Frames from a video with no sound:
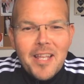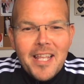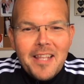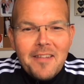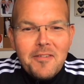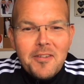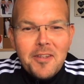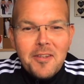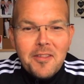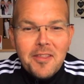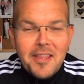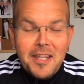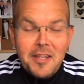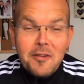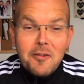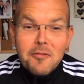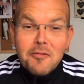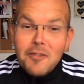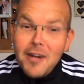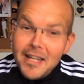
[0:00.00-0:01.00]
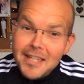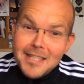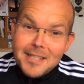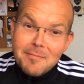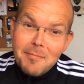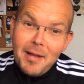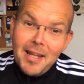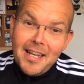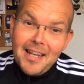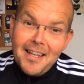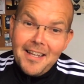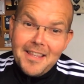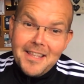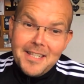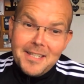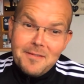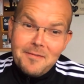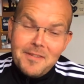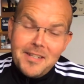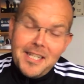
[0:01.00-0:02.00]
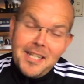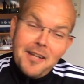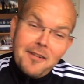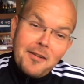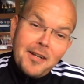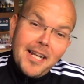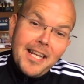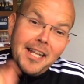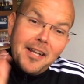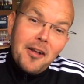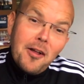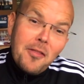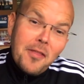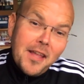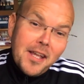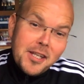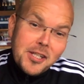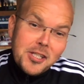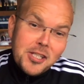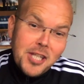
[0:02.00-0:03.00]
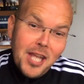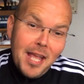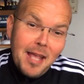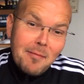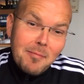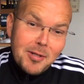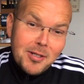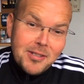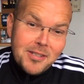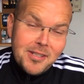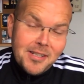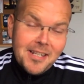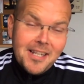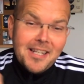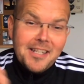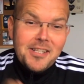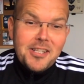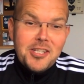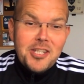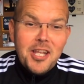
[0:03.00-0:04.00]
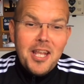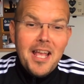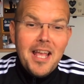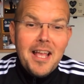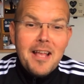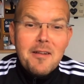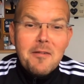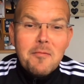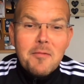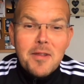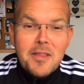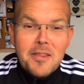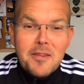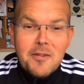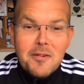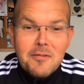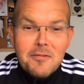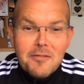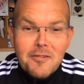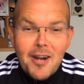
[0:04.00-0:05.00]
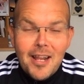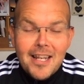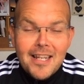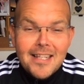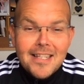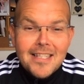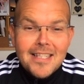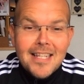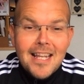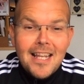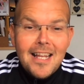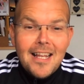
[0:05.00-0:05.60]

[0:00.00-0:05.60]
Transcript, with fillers: if you think your friends might like this video, click on that share button and share with your friends.